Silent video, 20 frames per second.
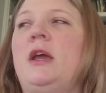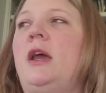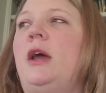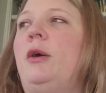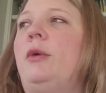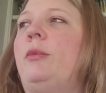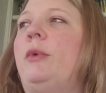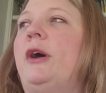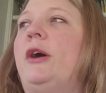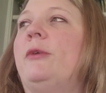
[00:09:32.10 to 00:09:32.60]

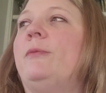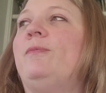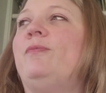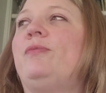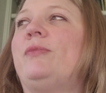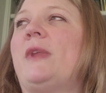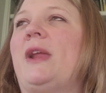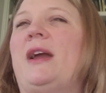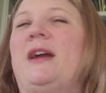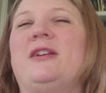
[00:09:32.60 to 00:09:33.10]
Well,
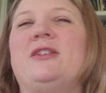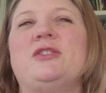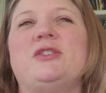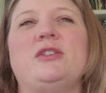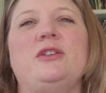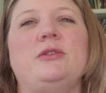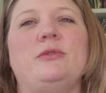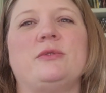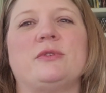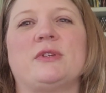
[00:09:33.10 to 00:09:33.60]
I just
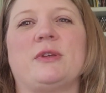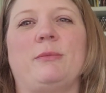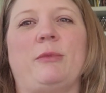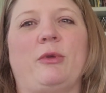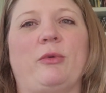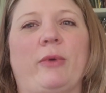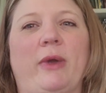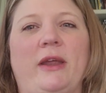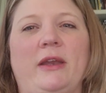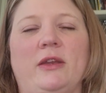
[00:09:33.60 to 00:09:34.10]
knew it was going to
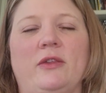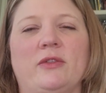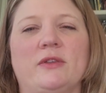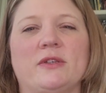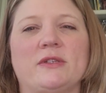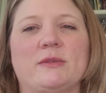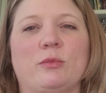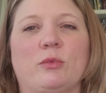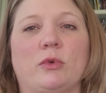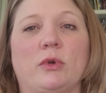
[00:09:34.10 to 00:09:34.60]
be raining
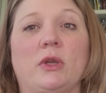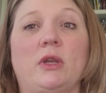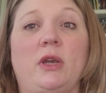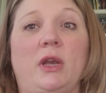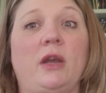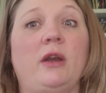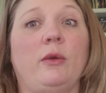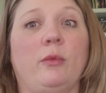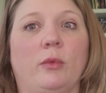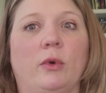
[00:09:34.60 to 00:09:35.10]
this morning,
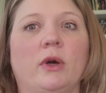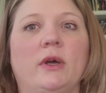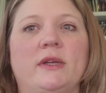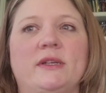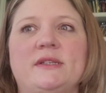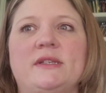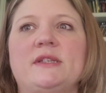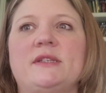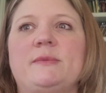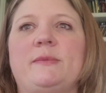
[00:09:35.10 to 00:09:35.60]
and it
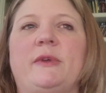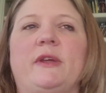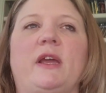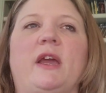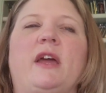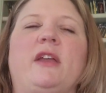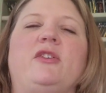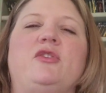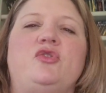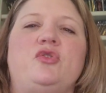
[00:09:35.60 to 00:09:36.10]
was. It's been
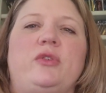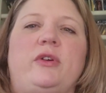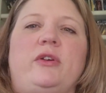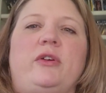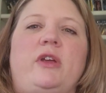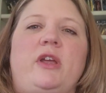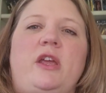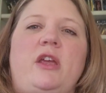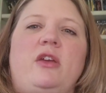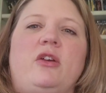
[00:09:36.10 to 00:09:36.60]
kind of
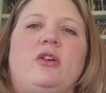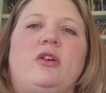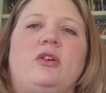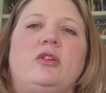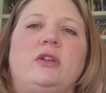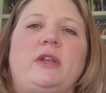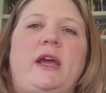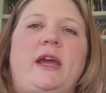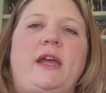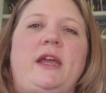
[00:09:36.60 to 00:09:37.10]
dreary here all
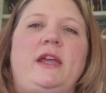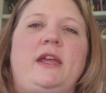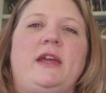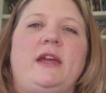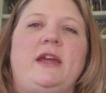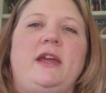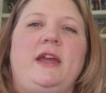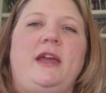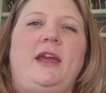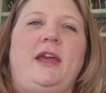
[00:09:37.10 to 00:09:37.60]
day,
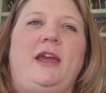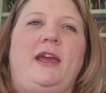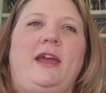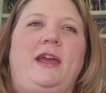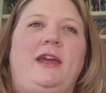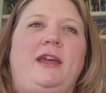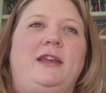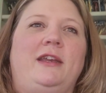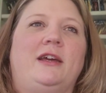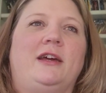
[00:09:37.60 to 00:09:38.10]

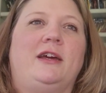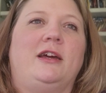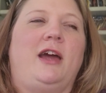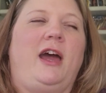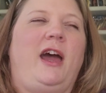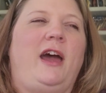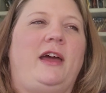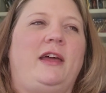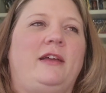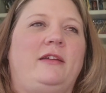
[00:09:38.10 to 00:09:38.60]
and
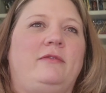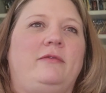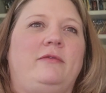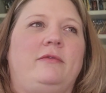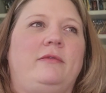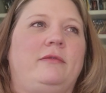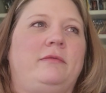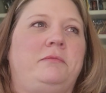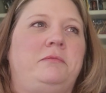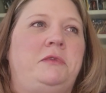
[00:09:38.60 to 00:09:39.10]
I
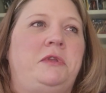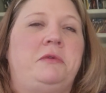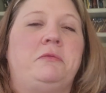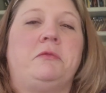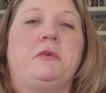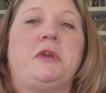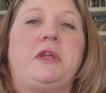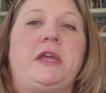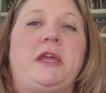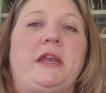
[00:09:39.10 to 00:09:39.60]
didn't
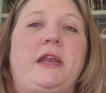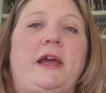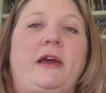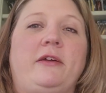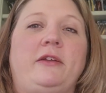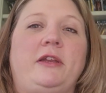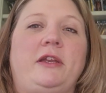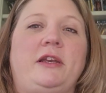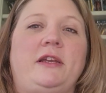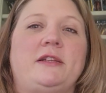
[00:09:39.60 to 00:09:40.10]
want to get
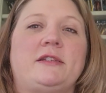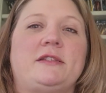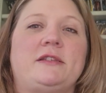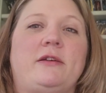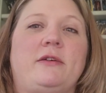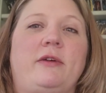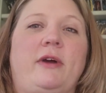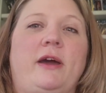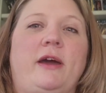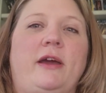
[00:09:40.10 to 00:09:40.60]
out in it.
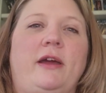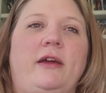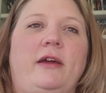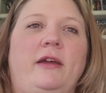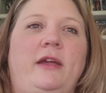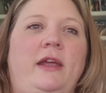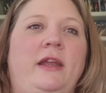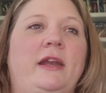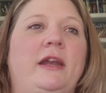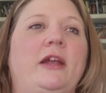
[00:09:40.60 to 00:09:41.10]
So I
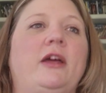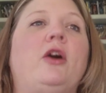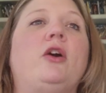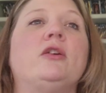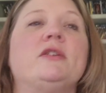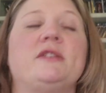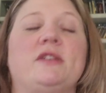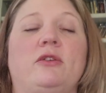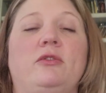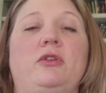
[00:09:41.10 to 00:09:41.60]

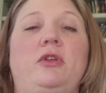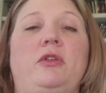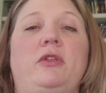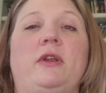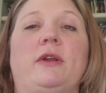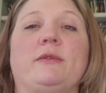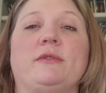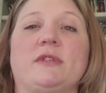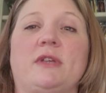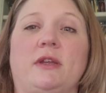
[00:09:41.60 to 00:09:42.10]
also knew that
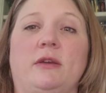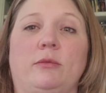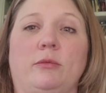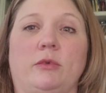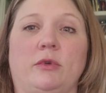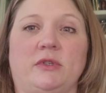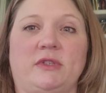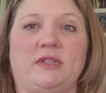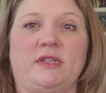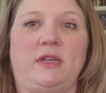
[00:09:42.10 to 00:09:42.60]
I was going to
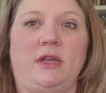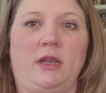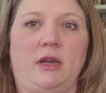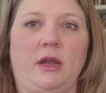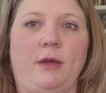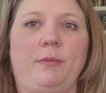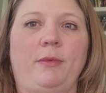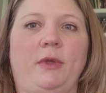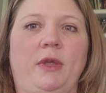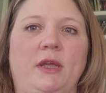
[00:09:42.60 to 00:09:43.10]
want to get
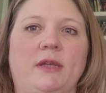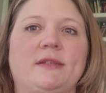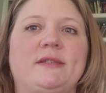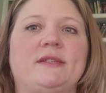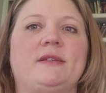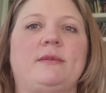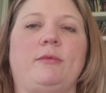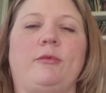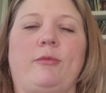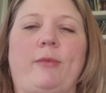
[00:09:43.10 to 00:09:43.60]
up and get
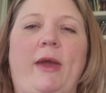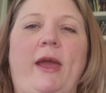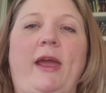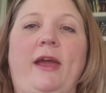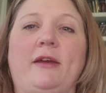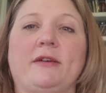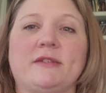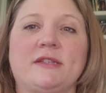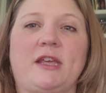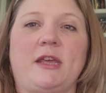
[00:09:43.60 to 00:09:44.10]
some of my
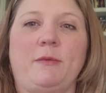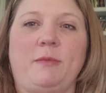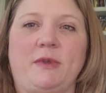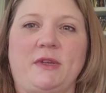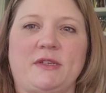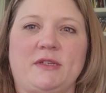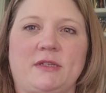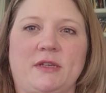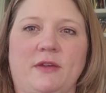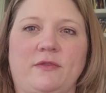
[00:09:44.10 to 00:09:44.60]

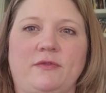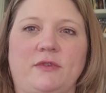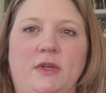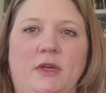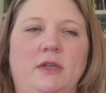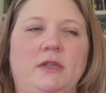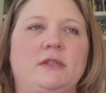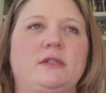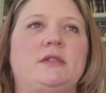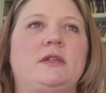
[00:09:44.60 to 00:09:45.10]
housekeeping stuff
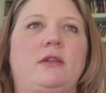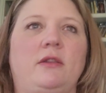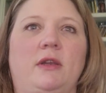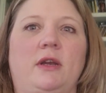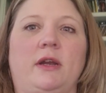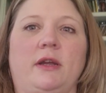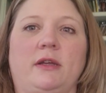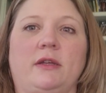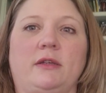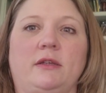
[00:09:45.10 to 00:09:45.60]
done so that
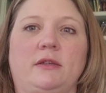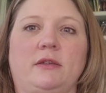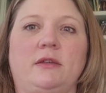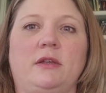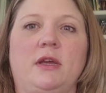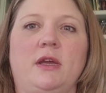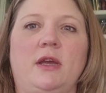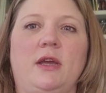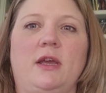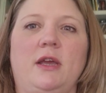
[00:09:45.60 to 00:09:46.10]
I could,
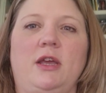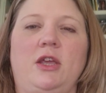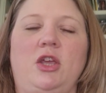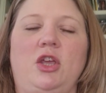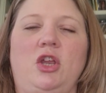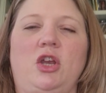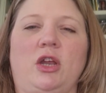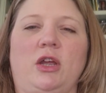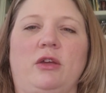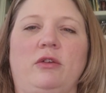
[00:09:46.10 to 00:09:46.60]

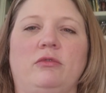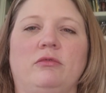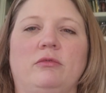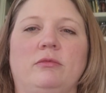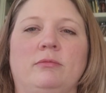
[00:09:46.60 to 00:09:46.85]
you know,